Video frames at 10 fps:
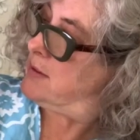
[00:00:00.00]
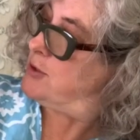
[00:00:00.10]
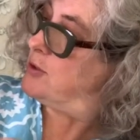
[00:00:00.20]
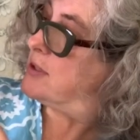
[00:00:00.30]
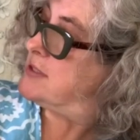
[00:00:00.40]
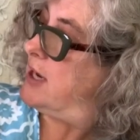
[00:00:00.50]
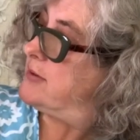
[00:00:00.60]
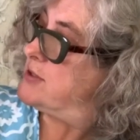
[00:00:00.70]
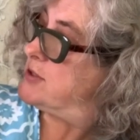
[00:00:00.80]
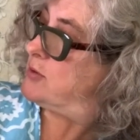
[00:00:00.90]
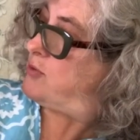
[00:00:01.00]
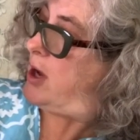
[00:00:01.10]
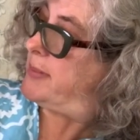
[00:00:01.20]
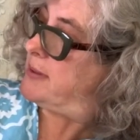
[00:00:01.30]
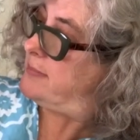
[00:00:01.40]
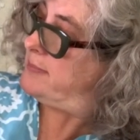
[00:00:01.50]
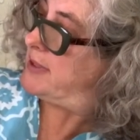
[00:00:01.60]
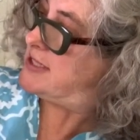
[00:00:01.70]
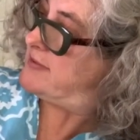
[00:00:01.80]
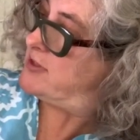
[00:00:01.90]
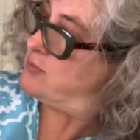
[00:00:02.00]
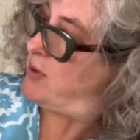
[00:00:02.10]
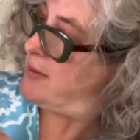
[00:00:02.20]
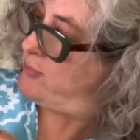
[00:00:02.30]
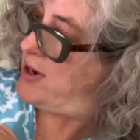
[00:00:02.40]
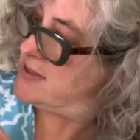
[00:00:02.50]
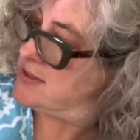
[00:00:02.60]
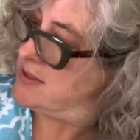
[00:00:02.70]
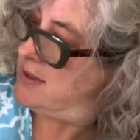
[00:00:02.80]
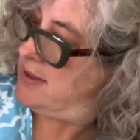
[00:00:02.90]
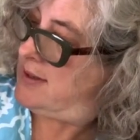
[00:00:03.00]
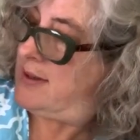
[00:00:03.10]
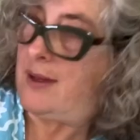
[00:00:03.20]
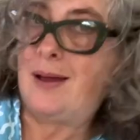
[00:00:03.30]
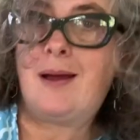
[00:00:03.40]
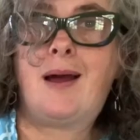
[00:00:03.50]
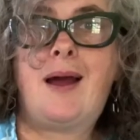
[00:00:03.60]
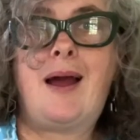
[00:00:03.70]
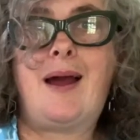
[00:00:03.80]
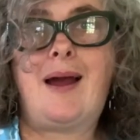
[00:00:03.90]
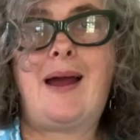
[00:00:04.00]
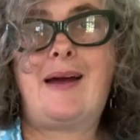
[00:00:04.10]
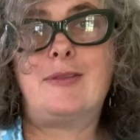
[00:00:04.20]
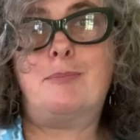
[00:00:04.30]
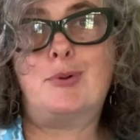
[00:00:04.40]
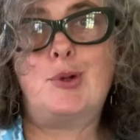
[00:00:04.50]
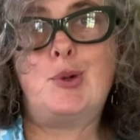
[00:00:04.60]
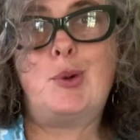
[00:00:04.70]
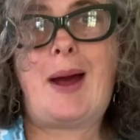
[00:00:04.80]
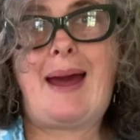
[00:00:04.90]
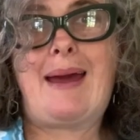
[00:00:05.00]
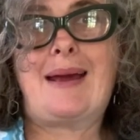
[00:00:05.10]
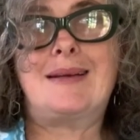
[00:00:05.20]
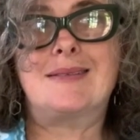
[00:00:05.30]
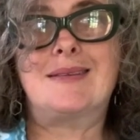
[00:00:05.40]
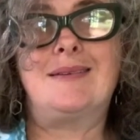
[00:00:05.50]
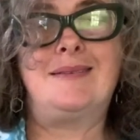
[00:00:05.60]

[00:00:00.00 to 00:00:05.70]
You can tell this is a robin because of its red breast and the blue eggs.